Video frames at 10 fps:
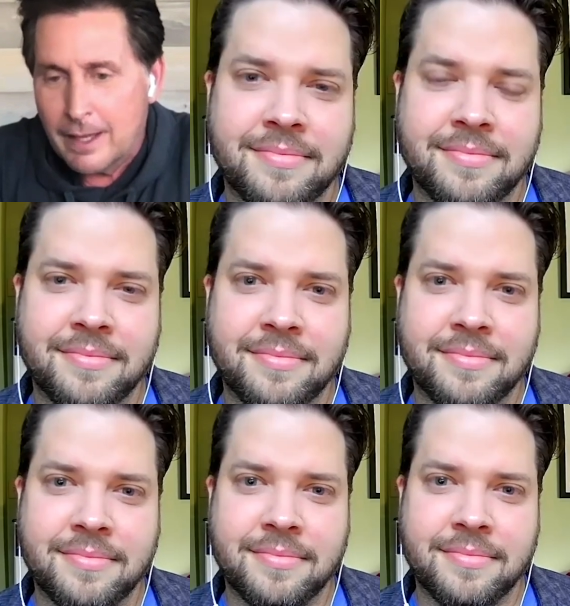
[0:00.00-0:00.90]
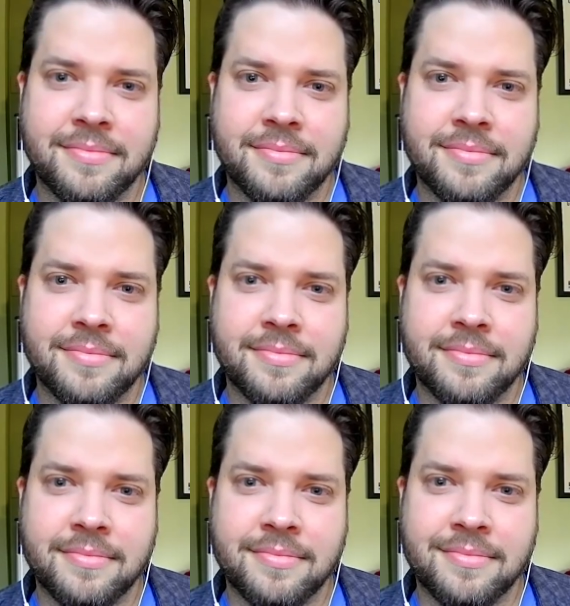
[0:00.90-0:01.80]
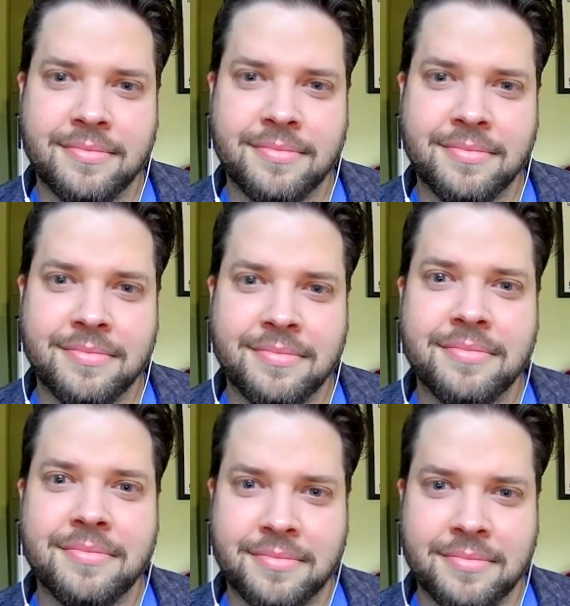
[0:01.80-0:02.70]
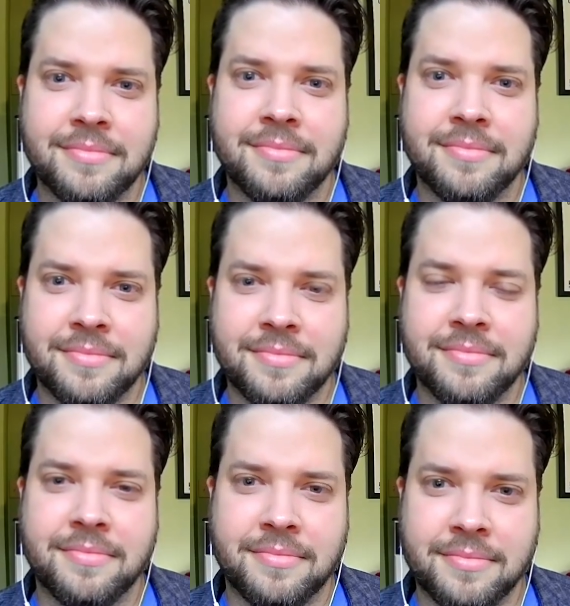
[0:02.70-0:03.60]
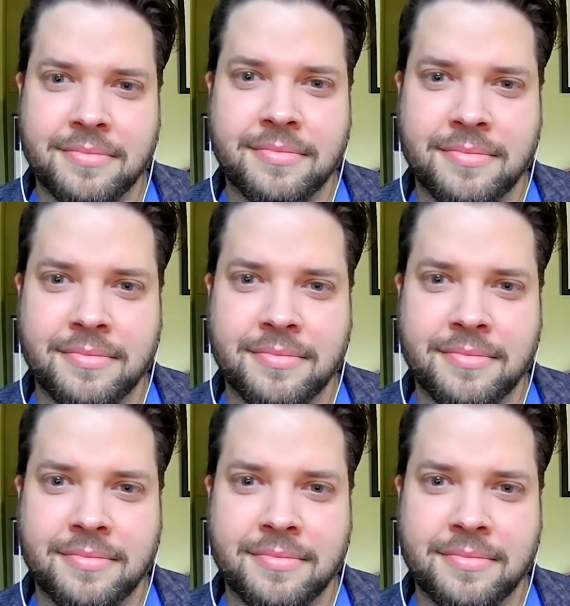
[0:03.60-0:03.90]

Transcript: We were living in a house in in the in this in the center of town.